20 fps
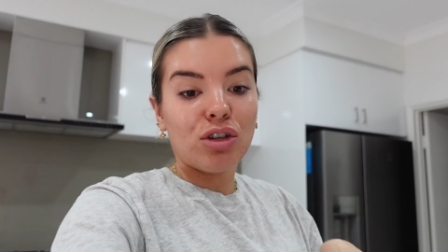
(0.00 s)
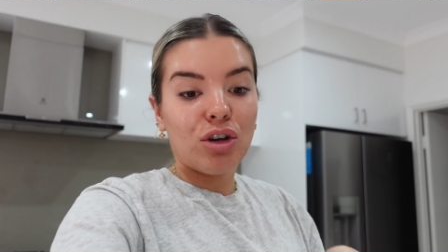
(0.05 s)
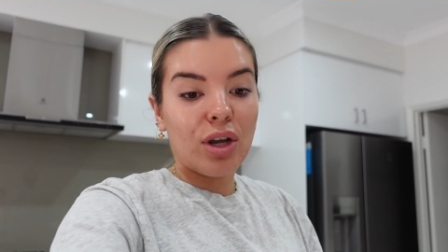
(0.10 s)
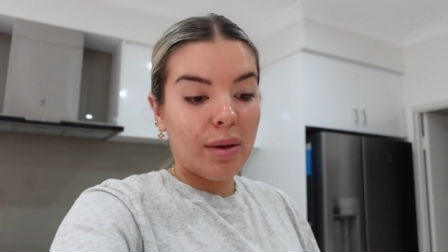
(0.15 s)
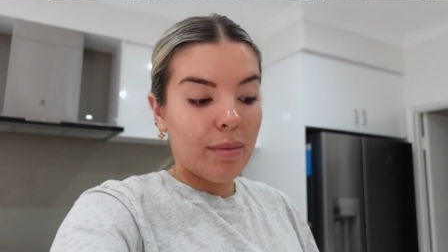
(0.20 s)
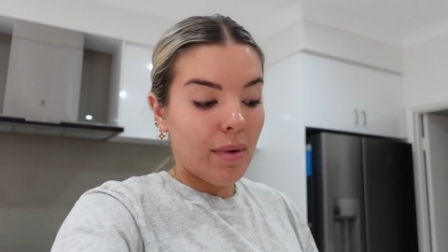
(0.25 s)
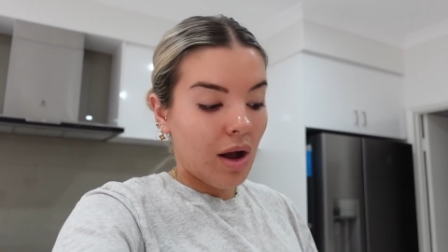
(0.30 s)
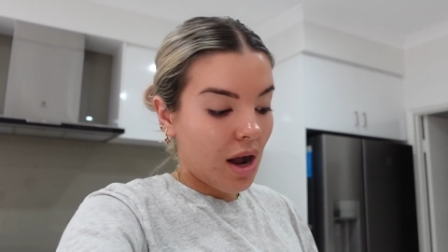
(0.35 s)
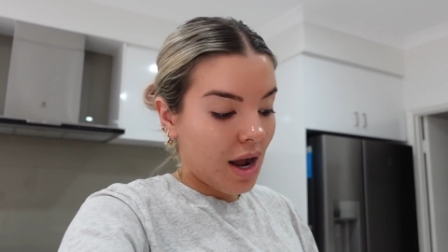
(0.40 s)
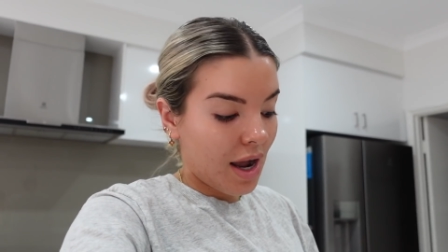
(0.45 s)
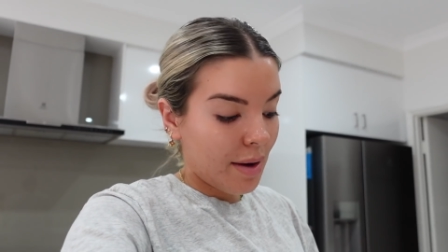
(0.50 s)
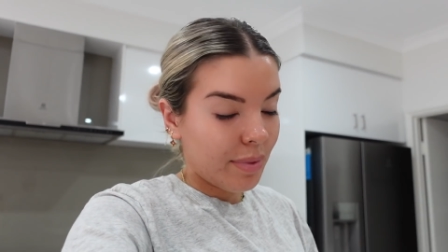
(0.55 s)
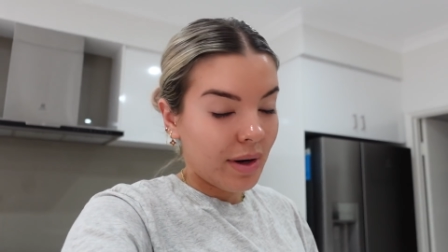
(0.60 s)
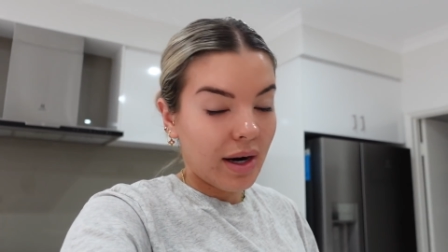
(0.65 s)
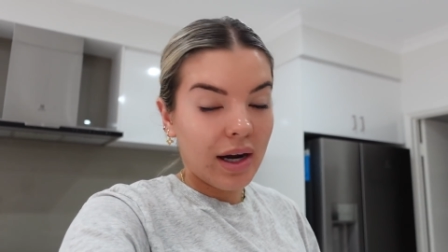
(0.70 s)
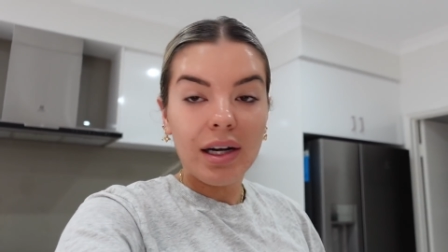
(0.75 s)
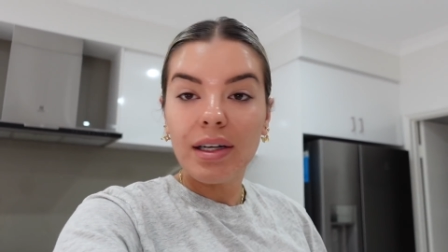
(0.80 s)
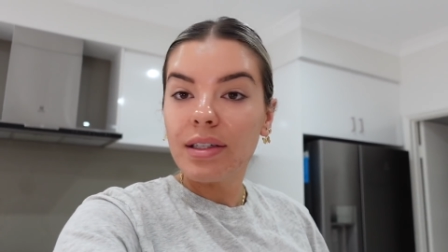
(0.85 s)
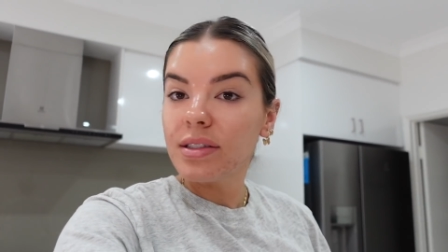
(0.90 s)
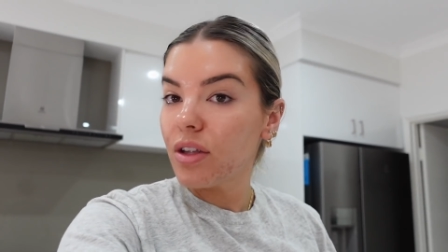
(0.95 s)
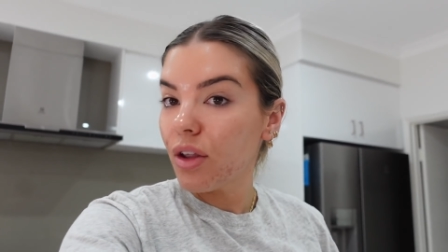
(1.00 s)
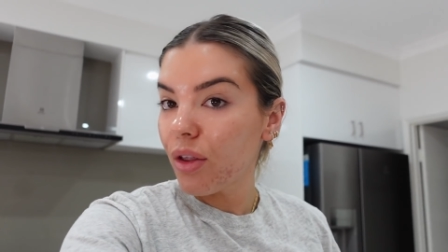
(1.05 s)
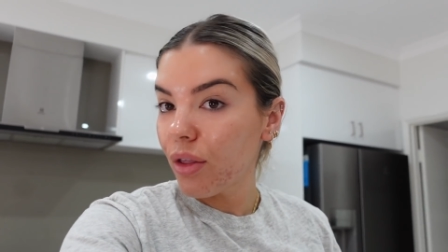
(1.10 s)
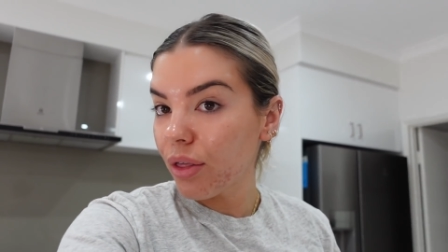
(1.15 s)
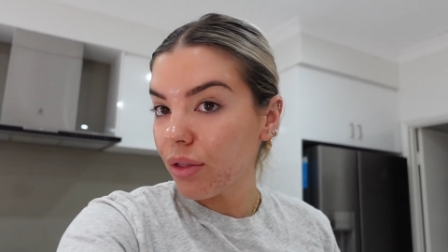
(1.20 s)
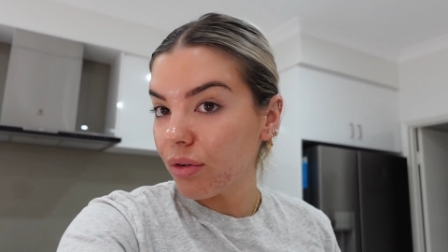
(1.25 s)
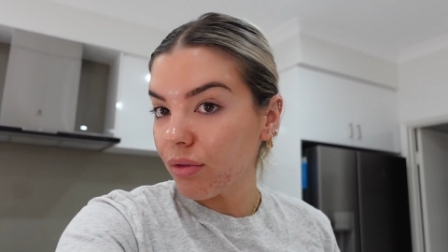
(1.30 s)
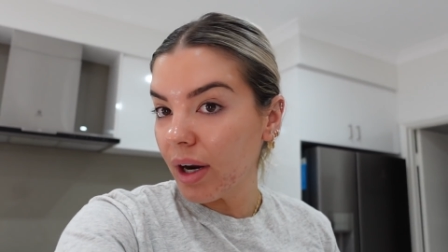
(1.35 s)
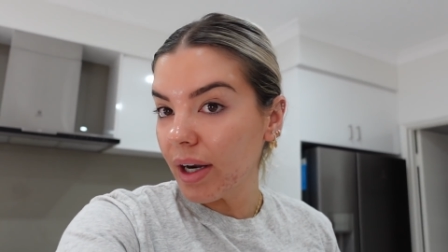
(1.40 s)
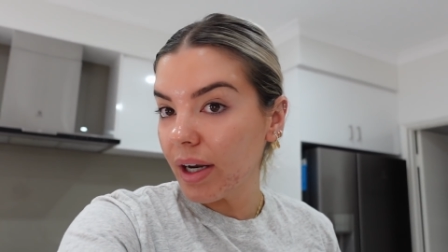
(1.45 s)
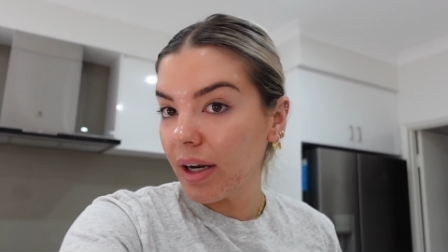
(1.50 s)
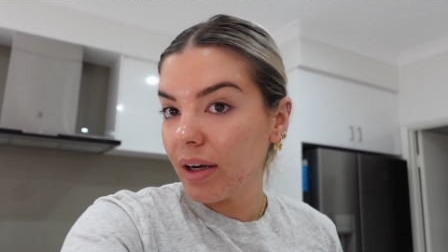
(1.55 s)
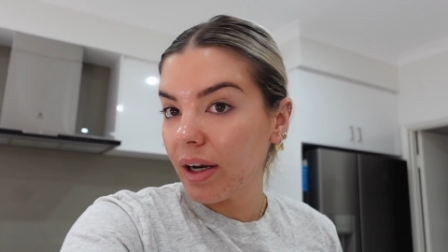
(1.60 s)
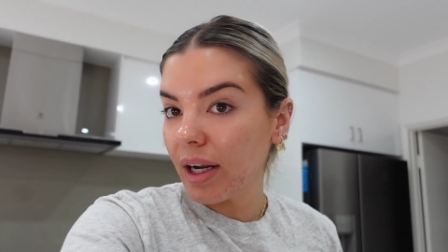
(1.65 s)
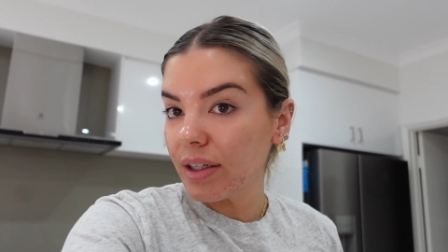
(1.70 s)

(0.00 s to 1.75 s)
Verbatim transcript: to go get my eyebrows threaded.